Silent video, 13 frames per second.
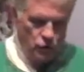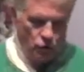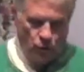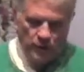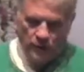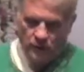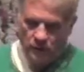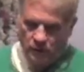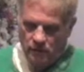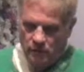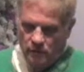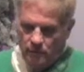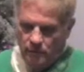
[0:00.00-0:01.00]
Do
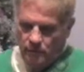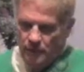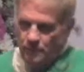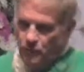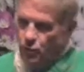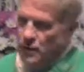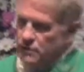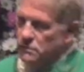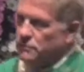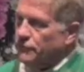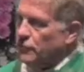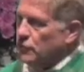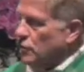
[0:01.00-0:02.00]
we be
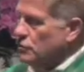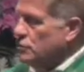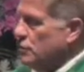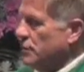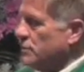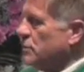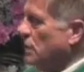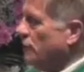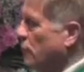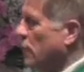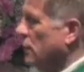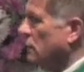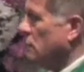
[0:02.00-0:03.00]
present for those who are
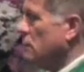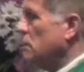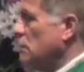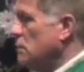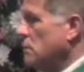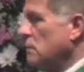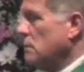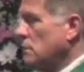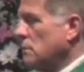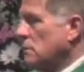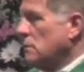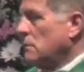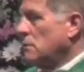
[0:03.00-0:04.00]
suffering
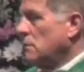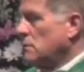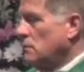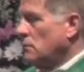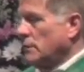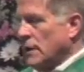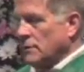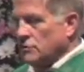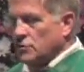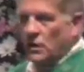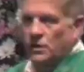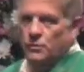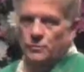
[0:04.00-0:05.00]

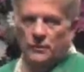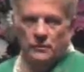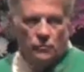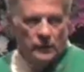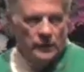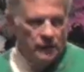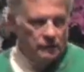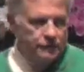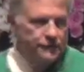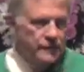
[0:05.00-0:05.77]
without judgment, without